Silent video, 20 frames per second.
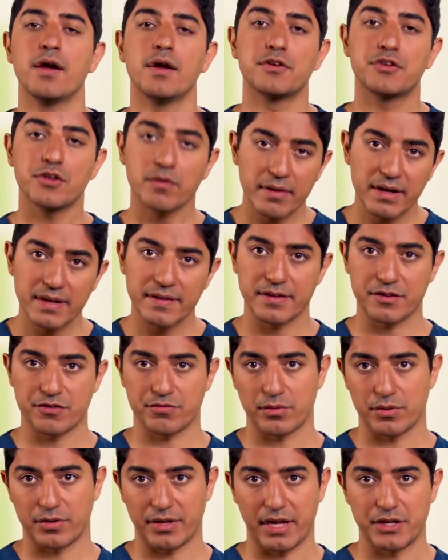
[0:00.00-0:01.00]
During this
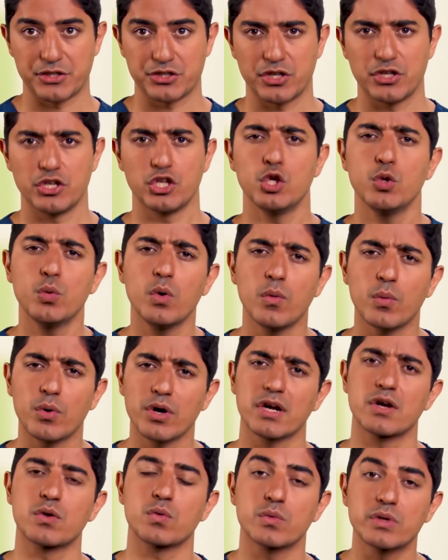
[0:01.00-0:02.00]
rotation, you will
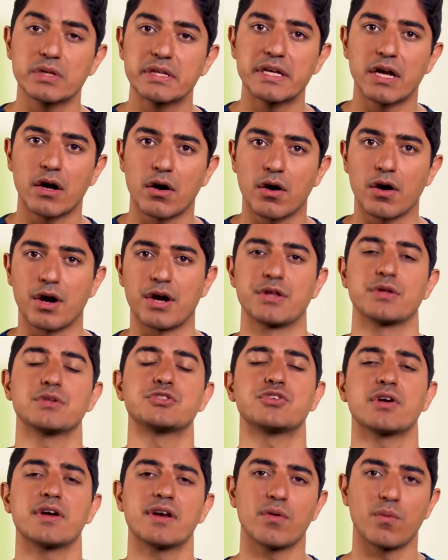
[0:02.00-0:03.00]
work really hard. You'll
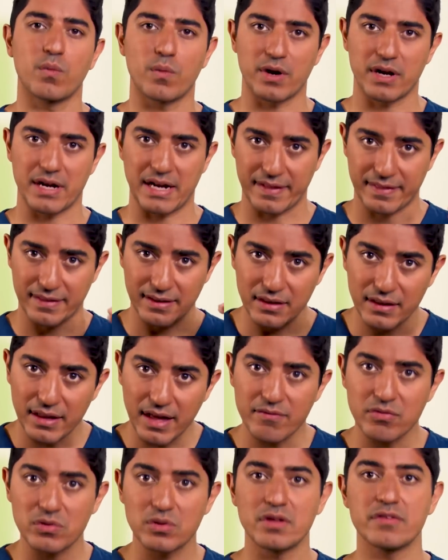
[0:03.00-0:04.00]
try to work at the
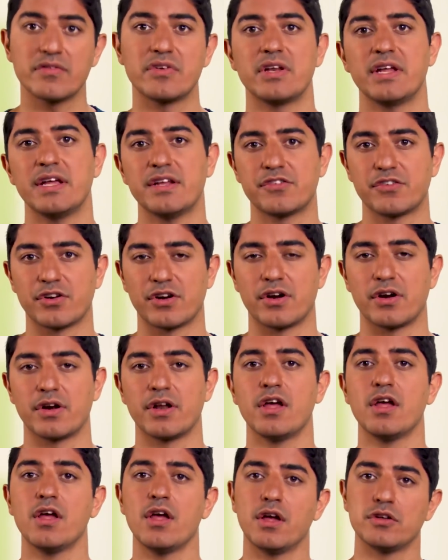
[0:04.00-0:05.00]
level of an intern,
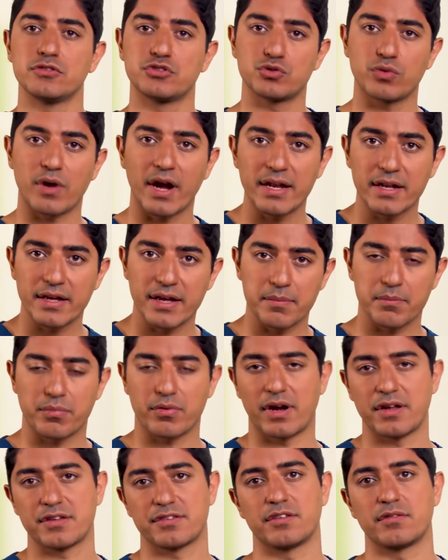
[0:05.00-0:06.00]
try to
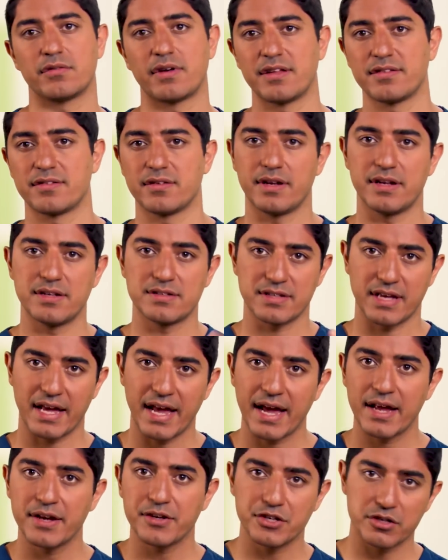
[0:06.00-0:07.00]
impress the residents
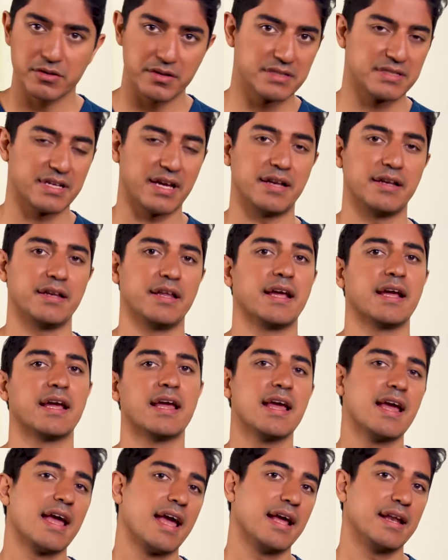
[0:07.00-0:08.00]
and your attending,
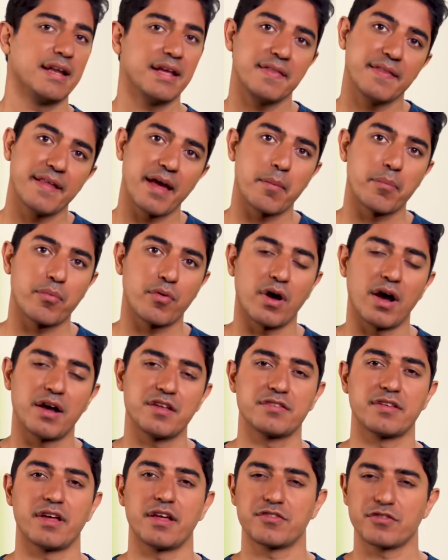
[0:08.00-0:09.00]
and in that
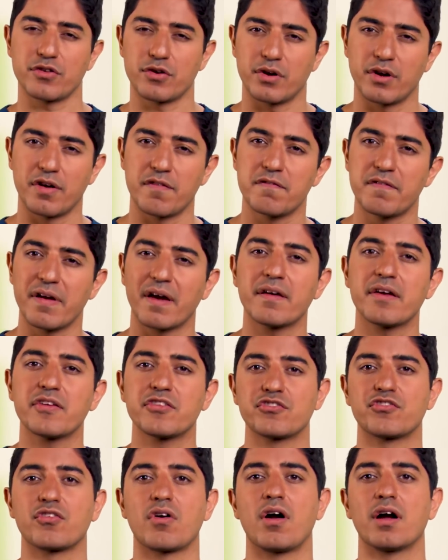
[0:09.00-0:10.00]
process, earn a very
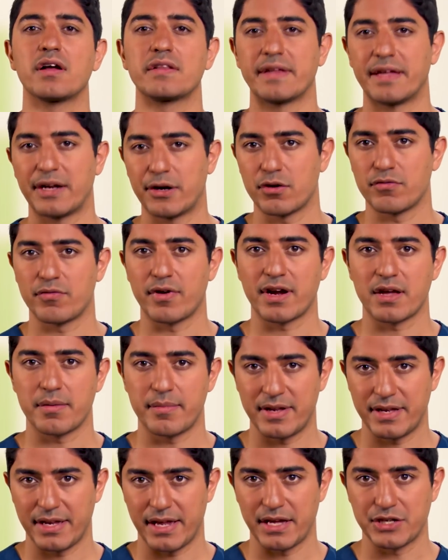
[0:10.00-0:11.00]
strong letter of
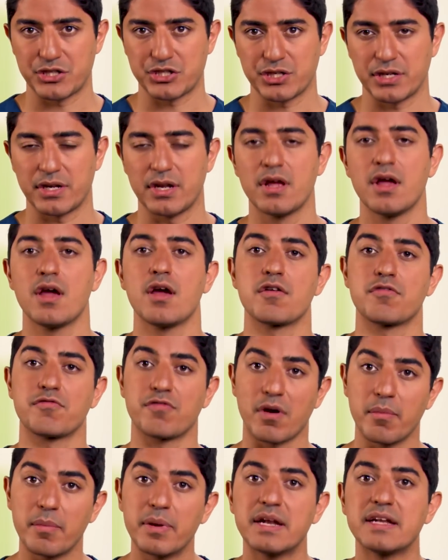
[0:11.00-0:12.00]
recommendation
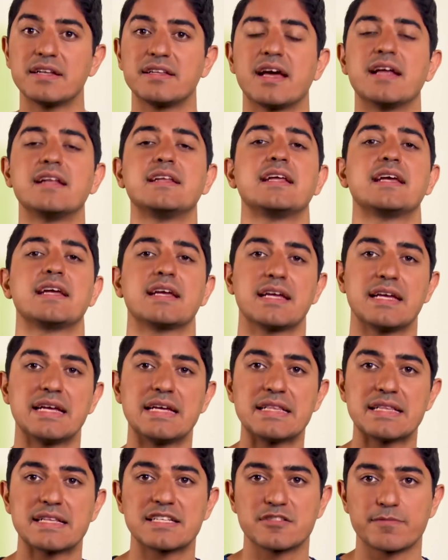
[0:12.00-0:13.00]
from an attending
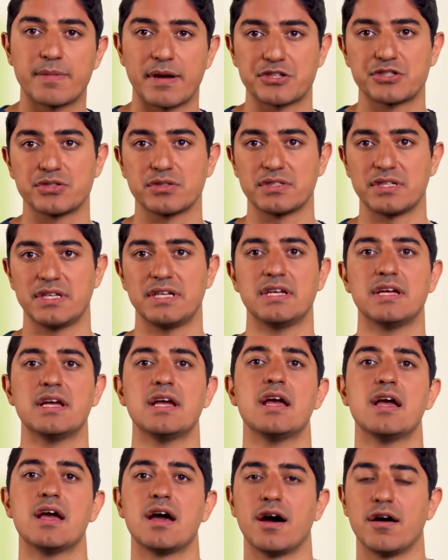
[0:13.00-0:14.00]
in the specialty
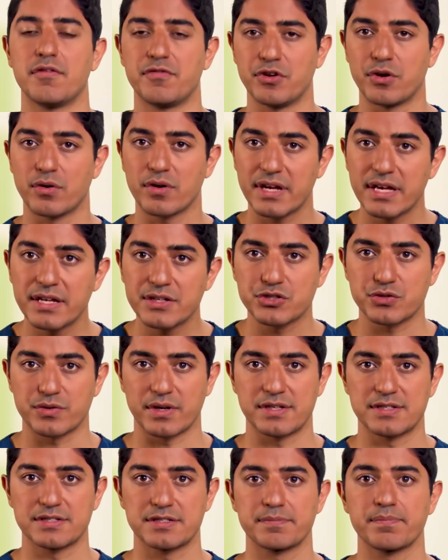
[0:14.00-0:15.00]
of your
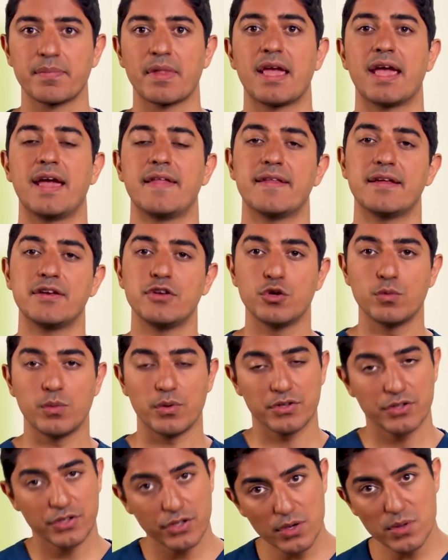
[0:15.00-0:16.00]
interest. And then you will
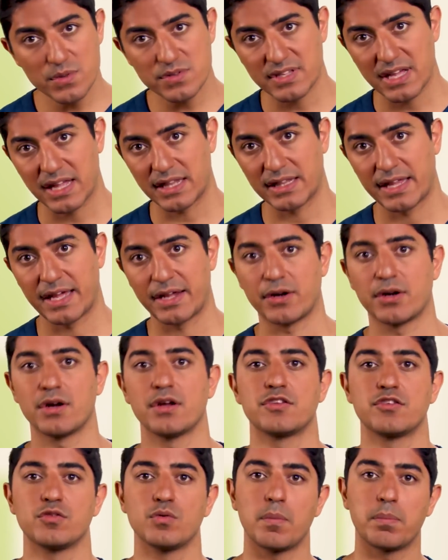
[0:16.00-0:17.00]
use that letter
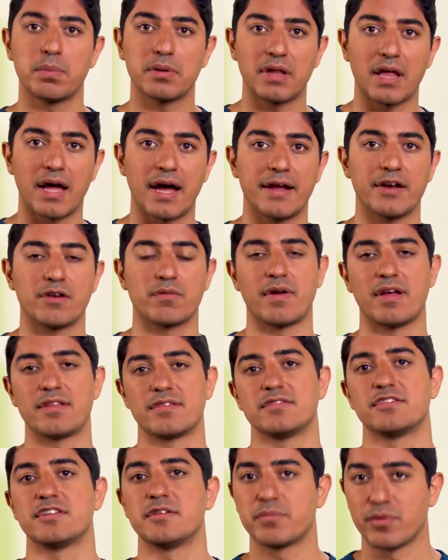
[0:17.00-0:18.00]
to apply to
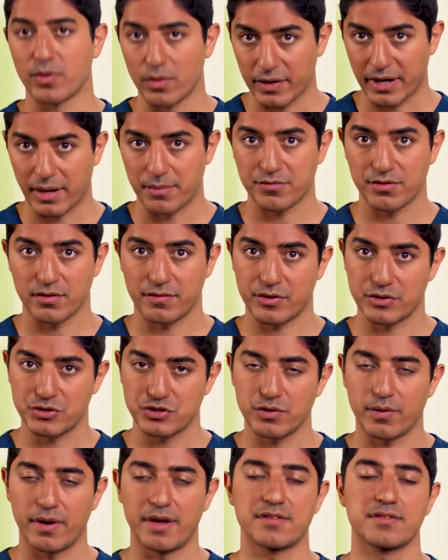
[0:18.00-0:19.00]
residency programs of your
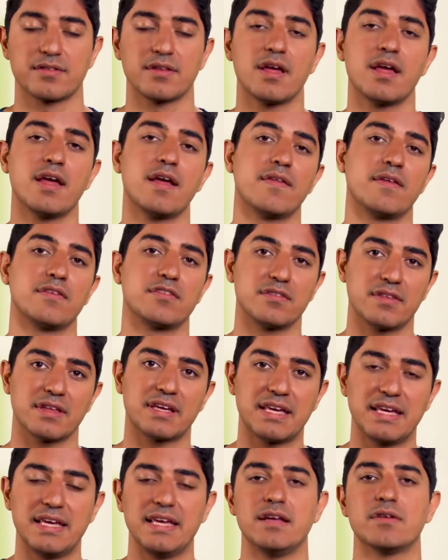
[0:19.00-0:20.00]
choice. This is the
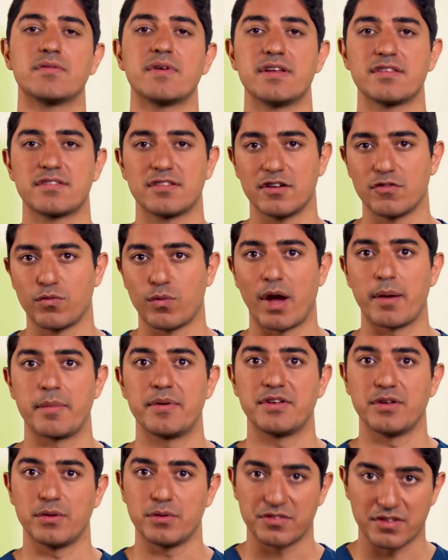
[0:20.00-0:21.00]
key reason of why we
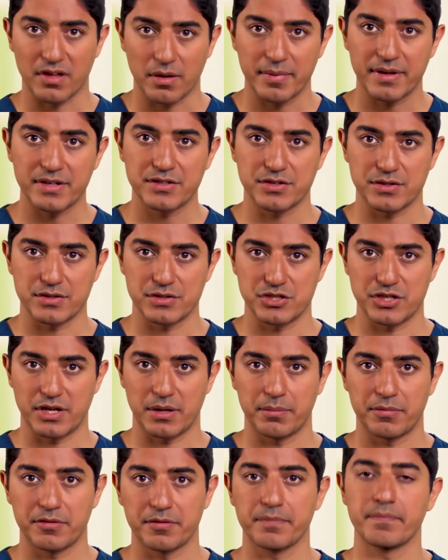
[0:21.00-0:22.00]
do
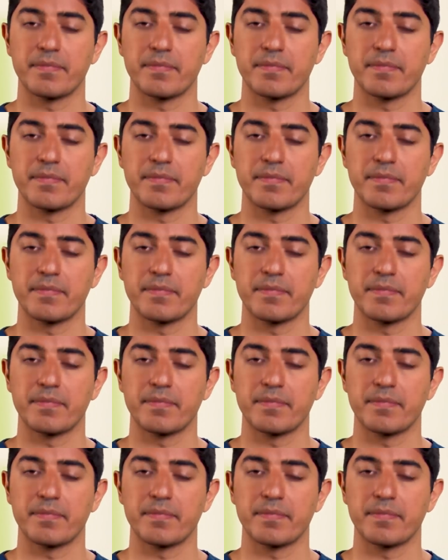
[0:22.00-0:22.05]
sub-internships.